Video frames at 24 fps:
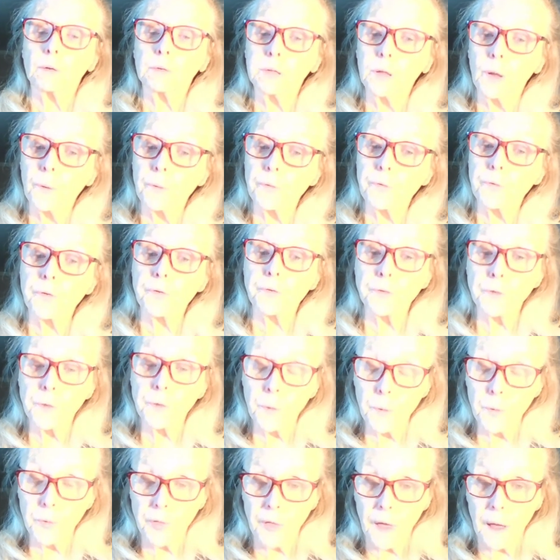closest
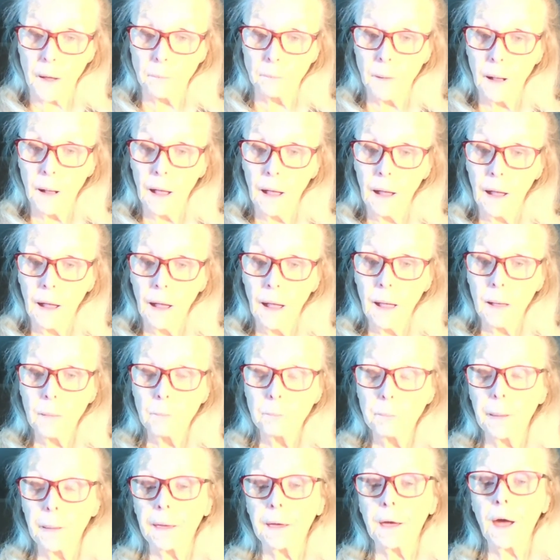to them
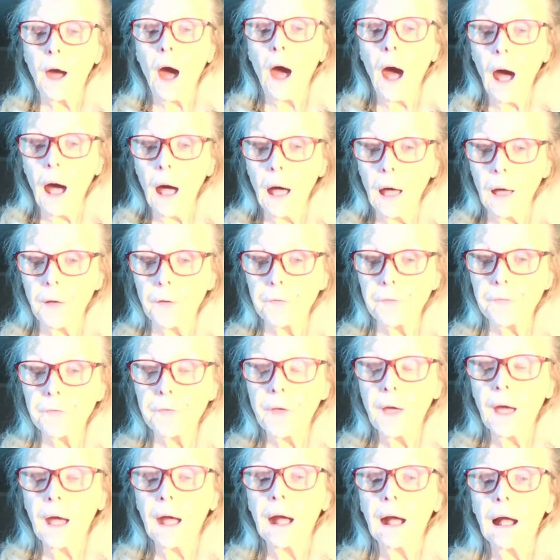
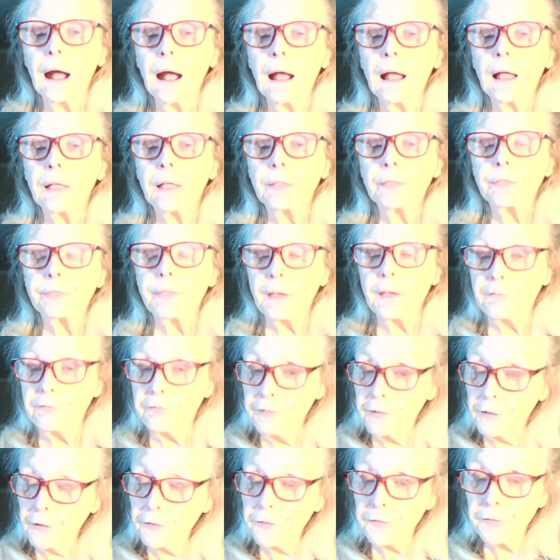because they
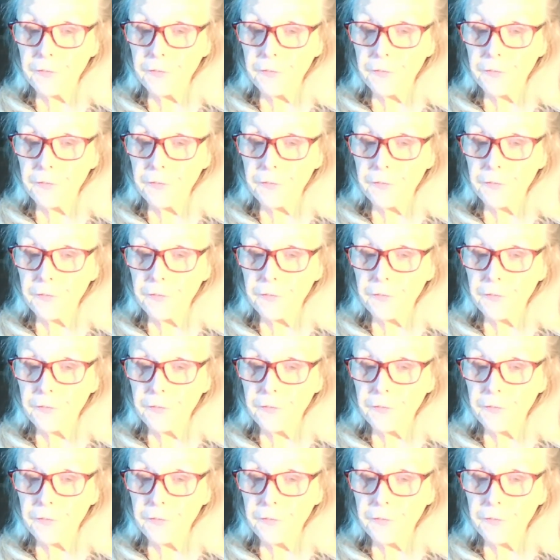feel